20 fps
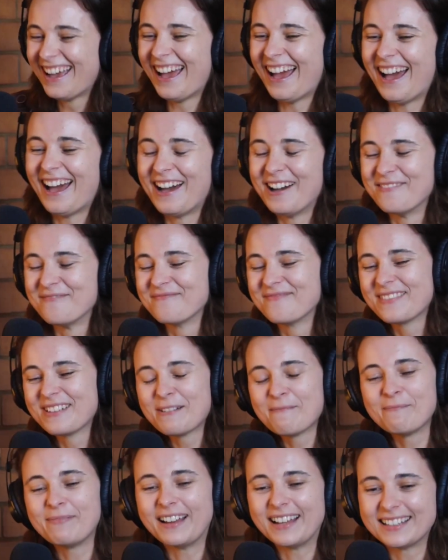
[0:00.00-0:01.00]

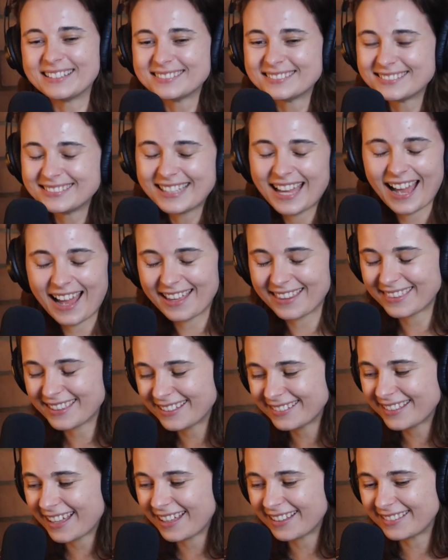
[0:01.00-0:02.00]
But yeah, I
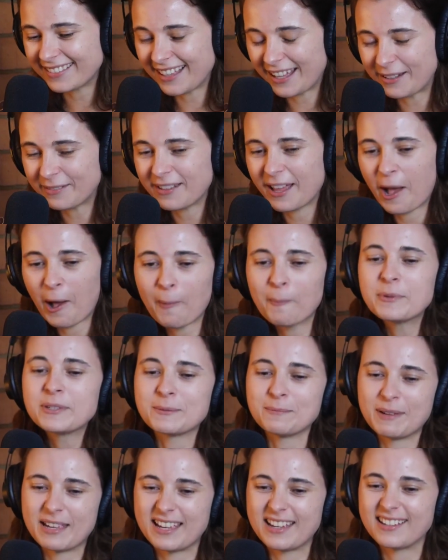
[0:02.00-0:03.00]
think that helps
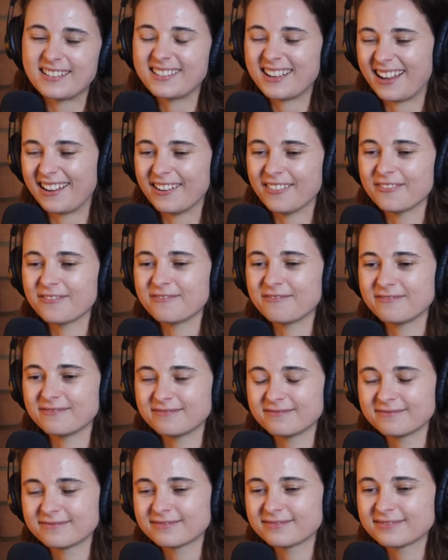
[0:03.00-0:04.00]
me kind of
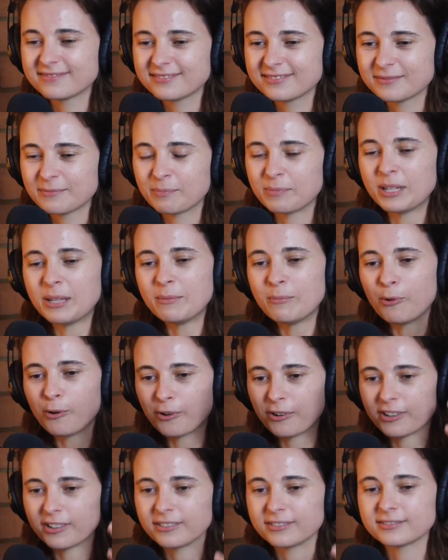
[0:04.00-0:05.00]
be
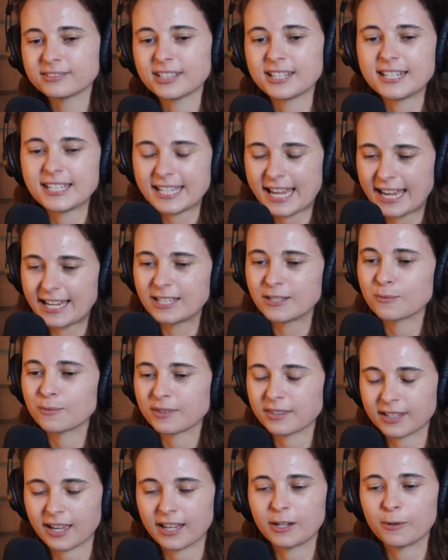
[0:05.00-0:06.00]
more content
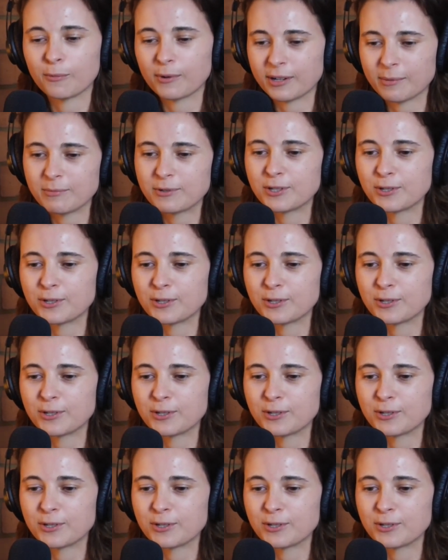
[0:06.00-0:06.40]
with kind of what I'm